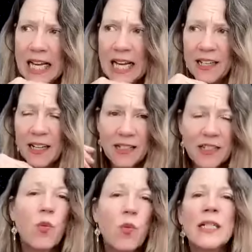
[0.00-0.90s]
He does
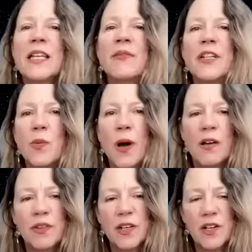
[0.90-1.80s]
this once every
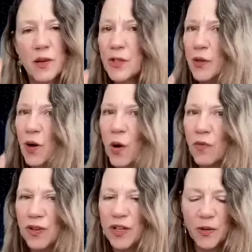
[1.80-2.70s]
twelve years. I'll be doing a
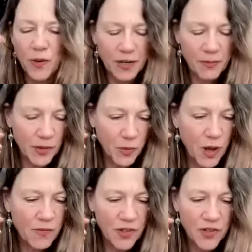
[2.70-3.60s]
whole video on it, but
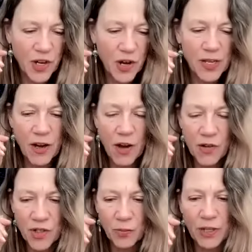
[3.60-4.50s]
twelve years ago, he
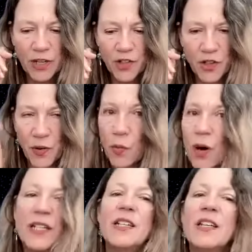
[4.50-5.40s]
also blessed you for
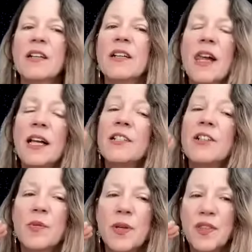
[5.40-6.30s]
one year to
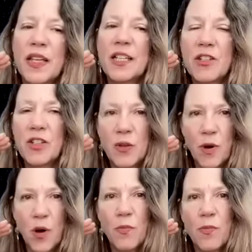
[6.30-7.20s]
do with things to do with
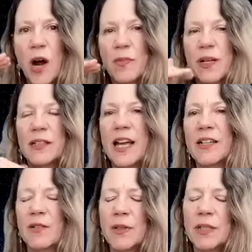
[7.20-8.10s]
home, property,
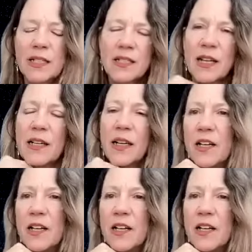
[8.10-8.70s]
land, and real estate.